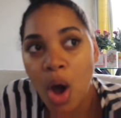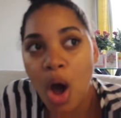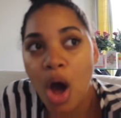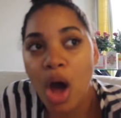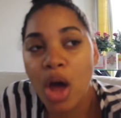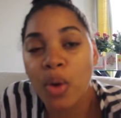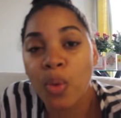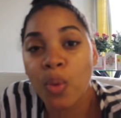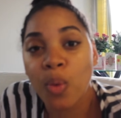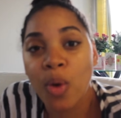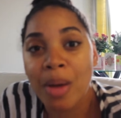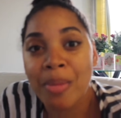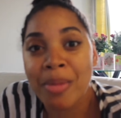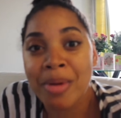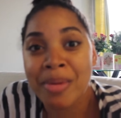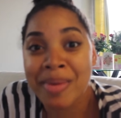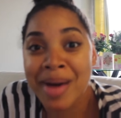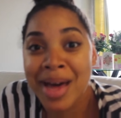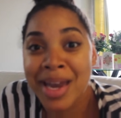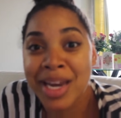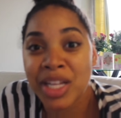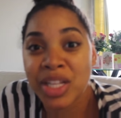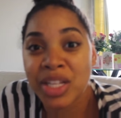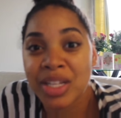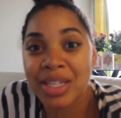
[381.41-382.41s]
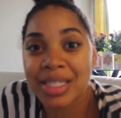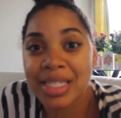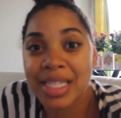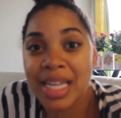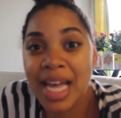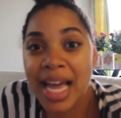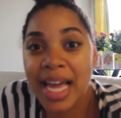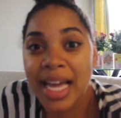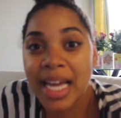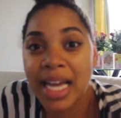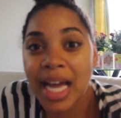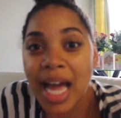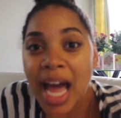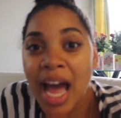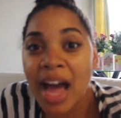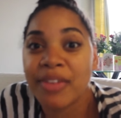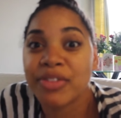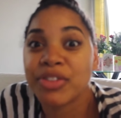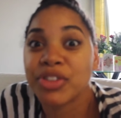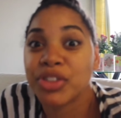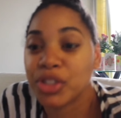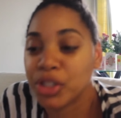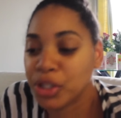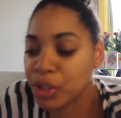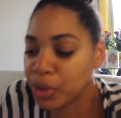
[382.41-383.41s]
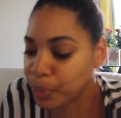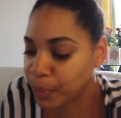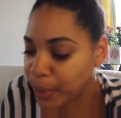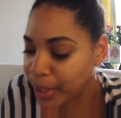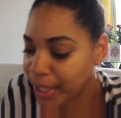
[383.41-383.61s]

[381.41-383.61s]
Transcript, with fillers: on what my body looks like after two